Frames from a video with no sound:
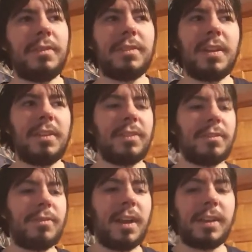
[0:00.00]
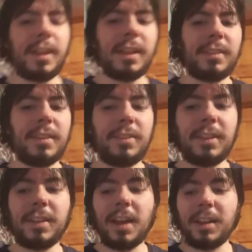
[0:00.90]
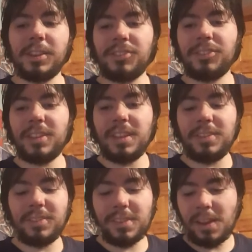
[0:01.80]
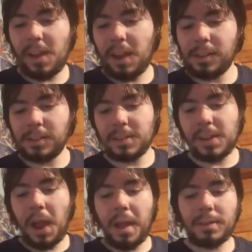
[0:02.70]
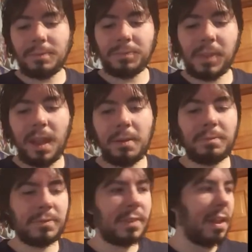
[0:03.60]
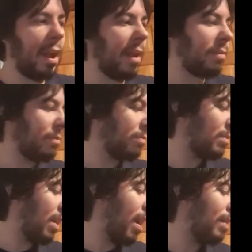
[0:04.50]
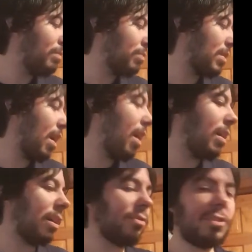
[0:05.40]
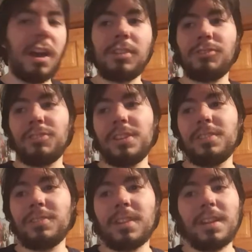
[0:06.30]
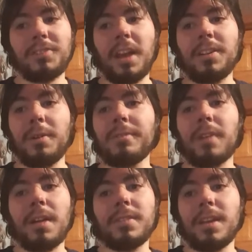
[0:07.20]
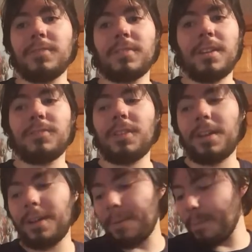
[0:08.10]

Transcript: even taste like rotten egg. It tastes like cottage cheese. Uh, There's no cottage cheese um, in there. Um, That's cottage cheese, because I know what rotten eggs taste like.